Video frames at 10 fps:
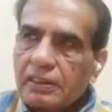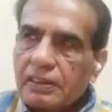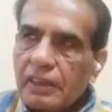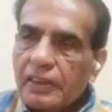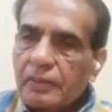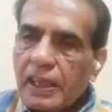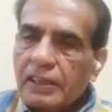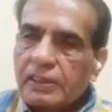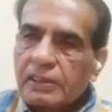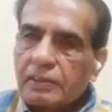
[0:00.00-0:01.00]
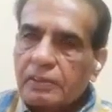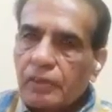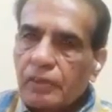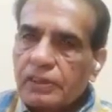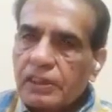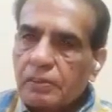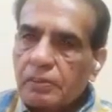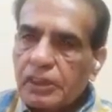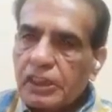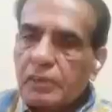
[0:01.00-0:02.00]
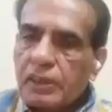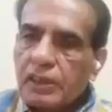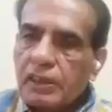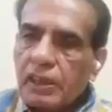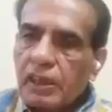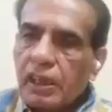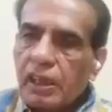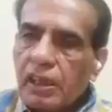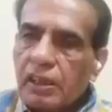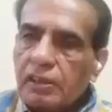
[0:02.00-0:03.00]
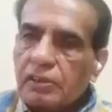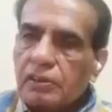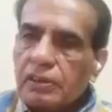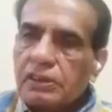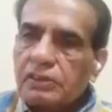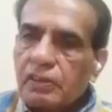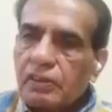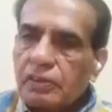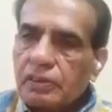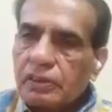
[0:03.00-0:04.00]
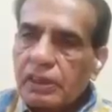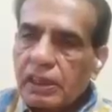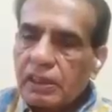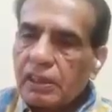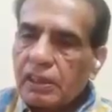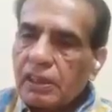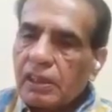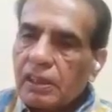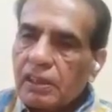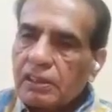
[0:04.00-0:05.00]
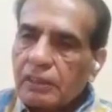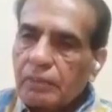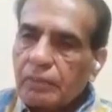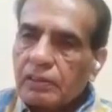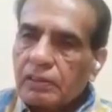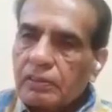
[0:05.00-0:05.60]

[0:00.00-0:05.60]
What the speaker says: having met Professor Michimi, who is from there, Japan,